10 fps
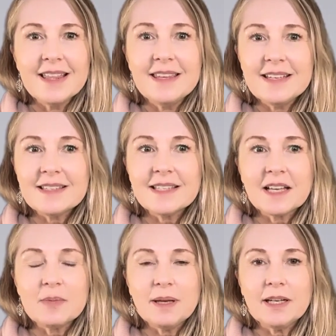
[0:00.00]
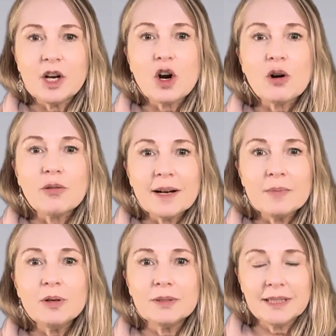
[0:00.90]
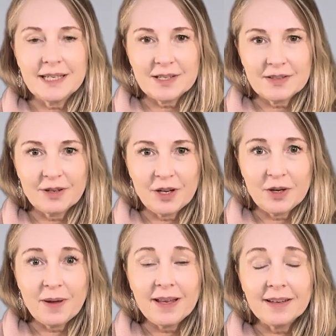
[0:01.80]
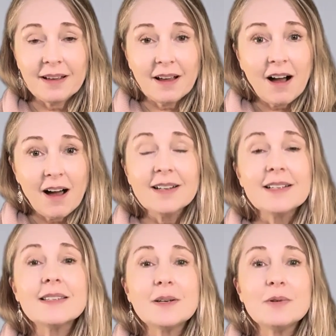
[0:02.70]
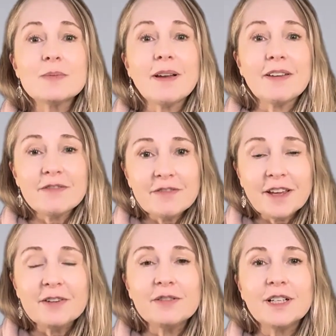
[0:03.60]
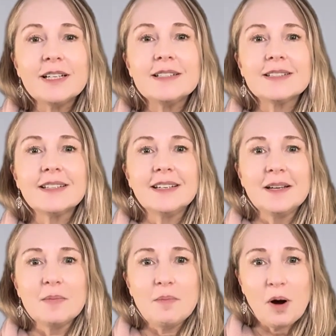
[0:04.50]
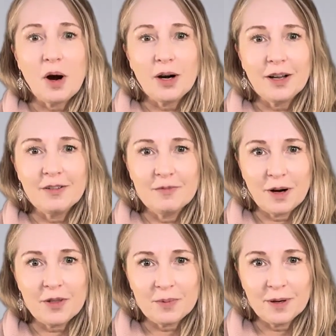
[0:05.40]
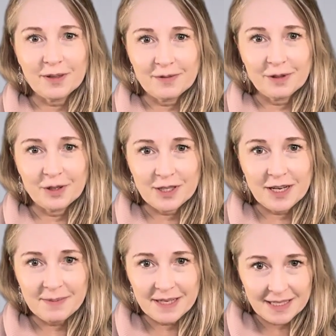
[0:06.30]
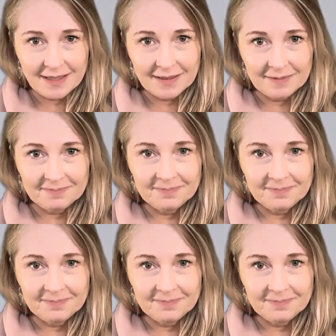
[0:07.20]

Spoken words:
this is going to be an incredible release for you. And it honestly was my favorite part of breathwork the first time I did it.